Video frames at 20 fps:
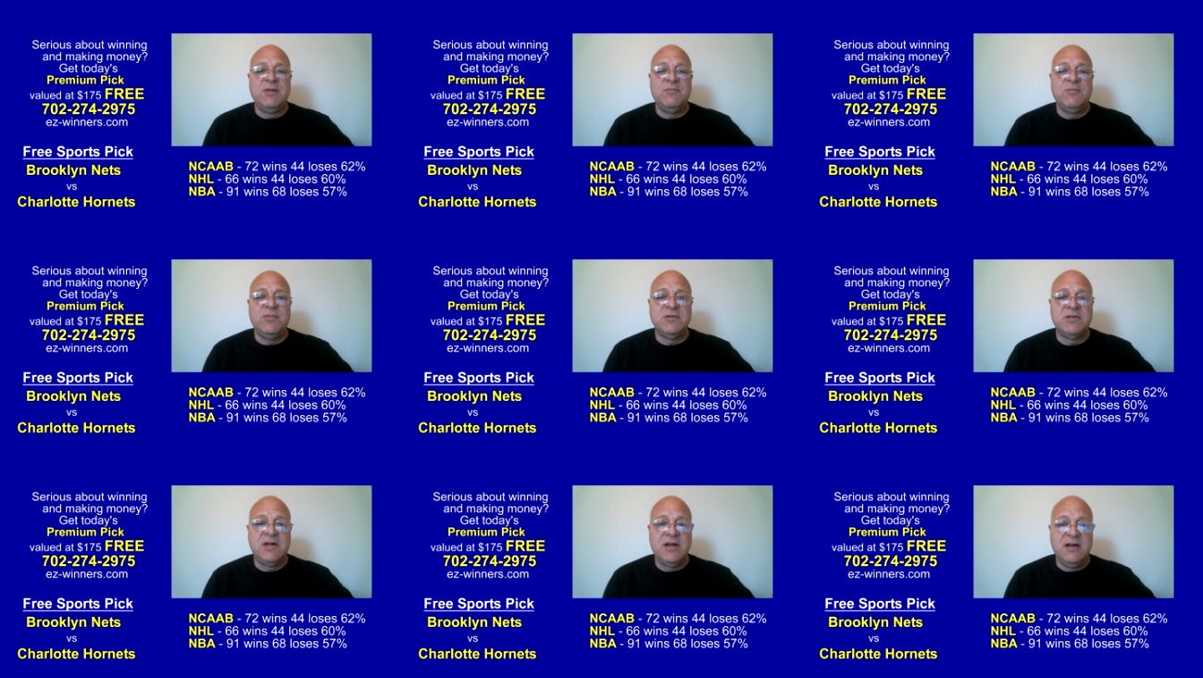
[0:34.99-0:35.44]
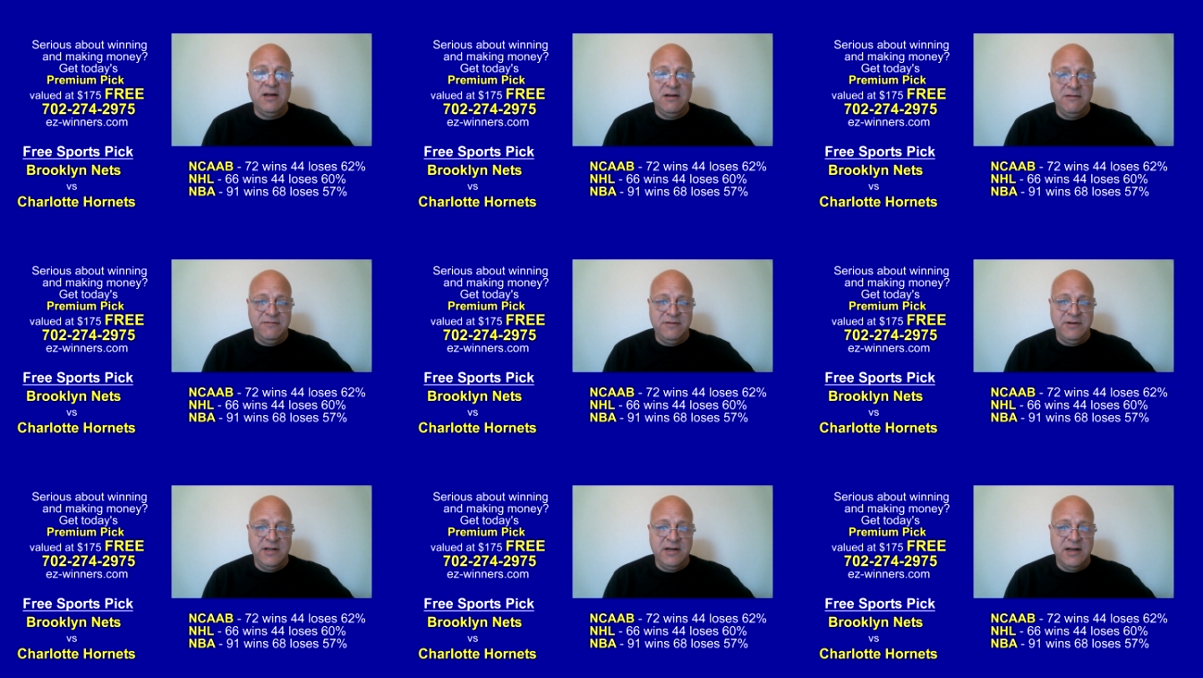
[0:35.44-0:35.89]
most
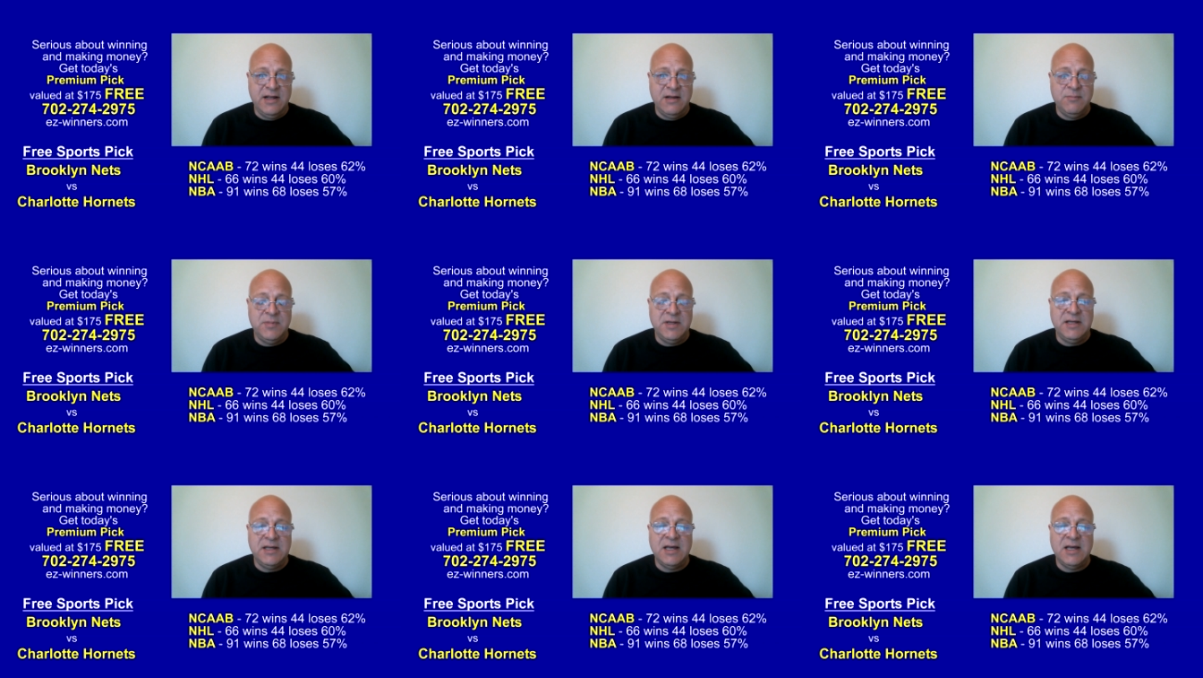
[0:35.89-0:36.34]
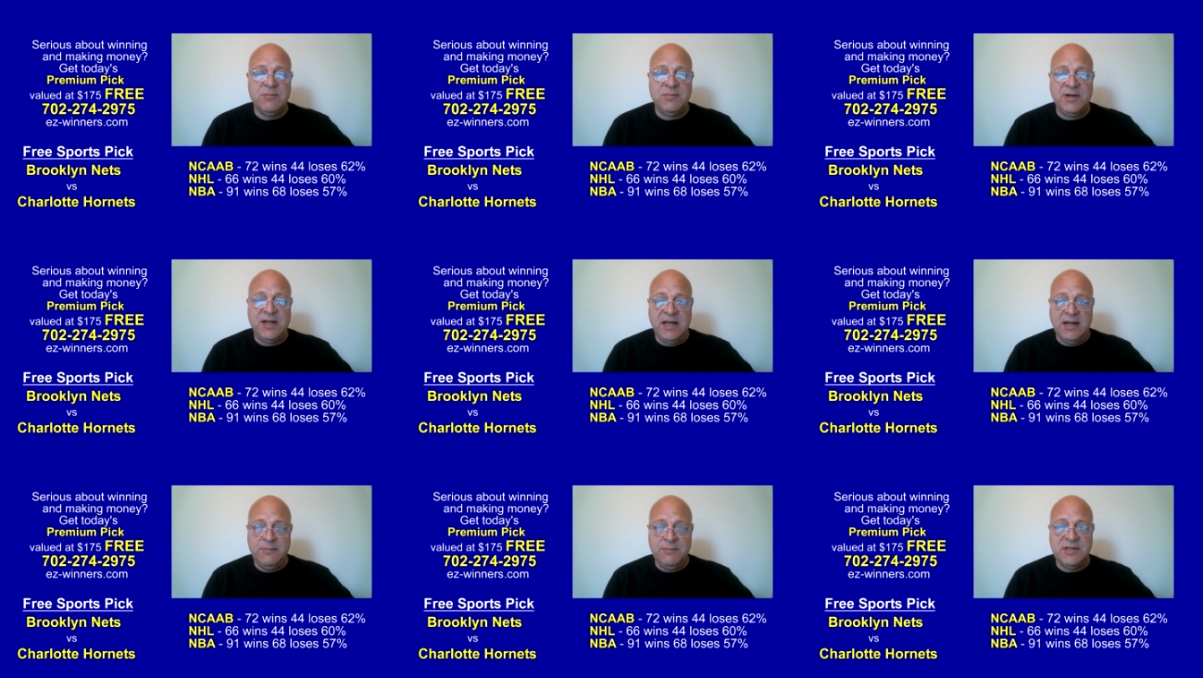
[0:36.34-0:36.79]
confident NBA
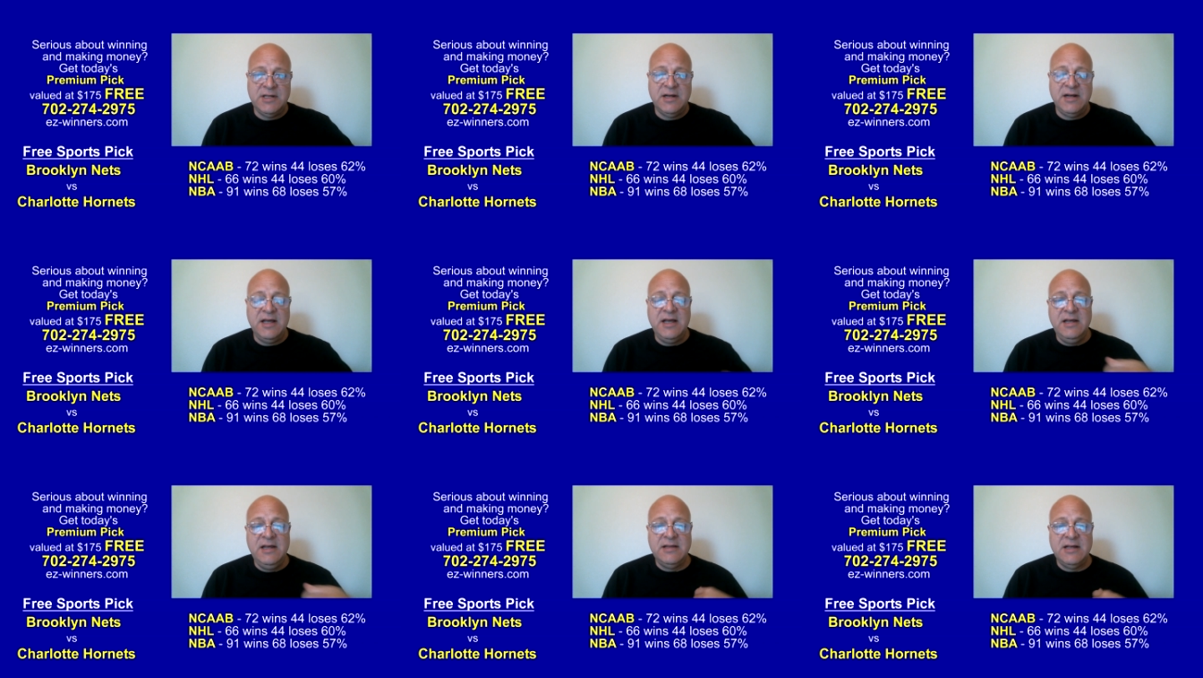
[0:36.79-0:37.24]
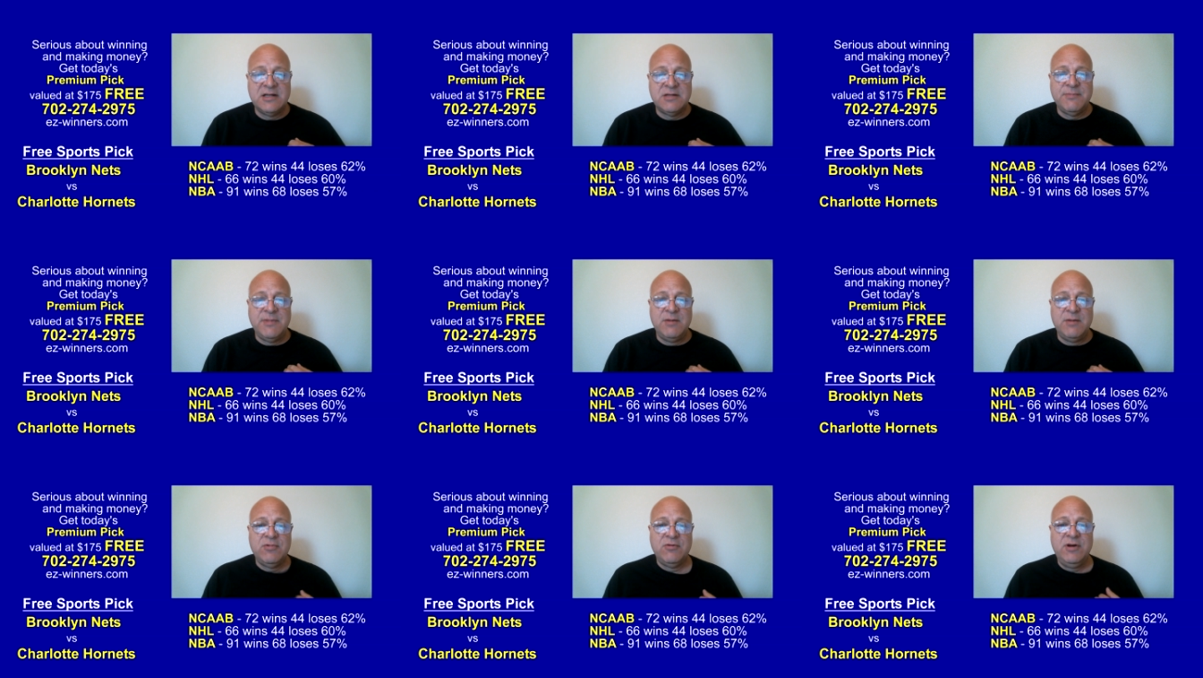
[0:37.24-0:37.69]
game today. That's
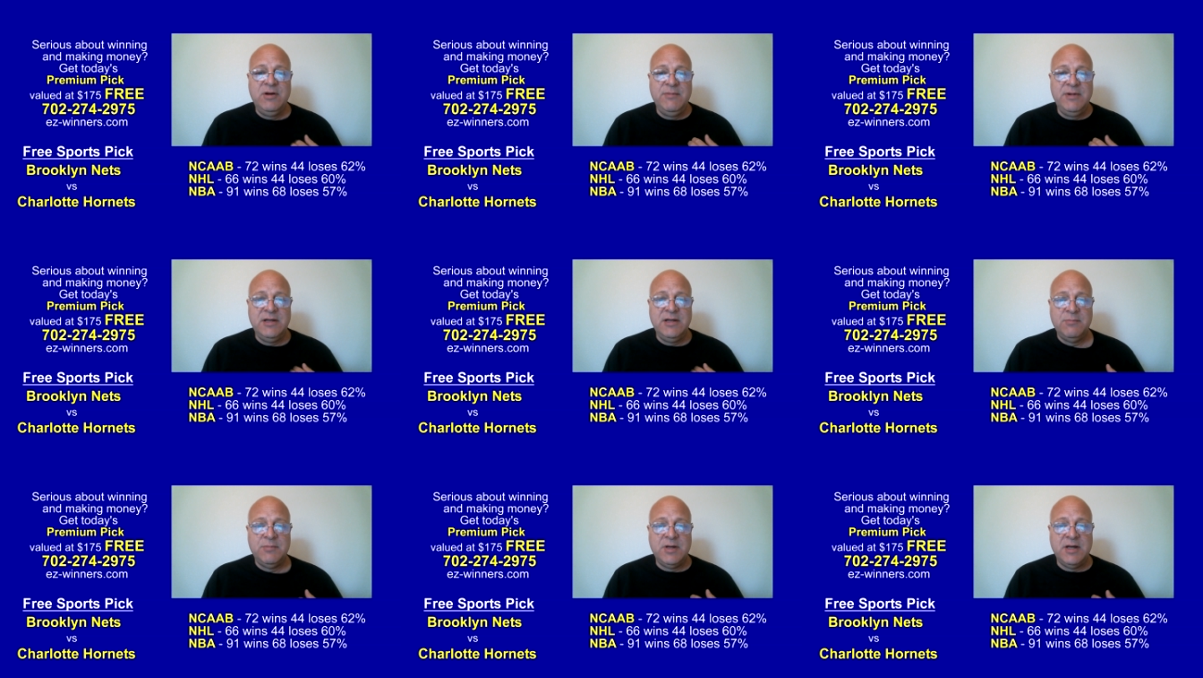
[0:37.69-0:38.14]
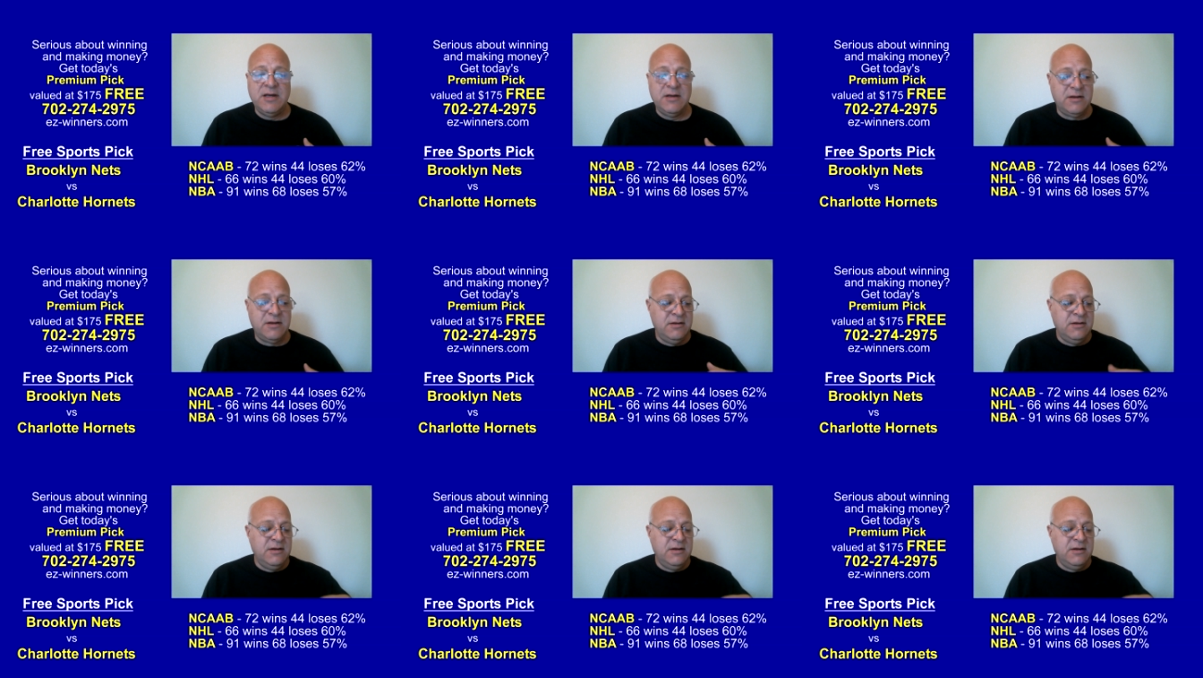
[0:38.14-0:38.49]
my premium pick.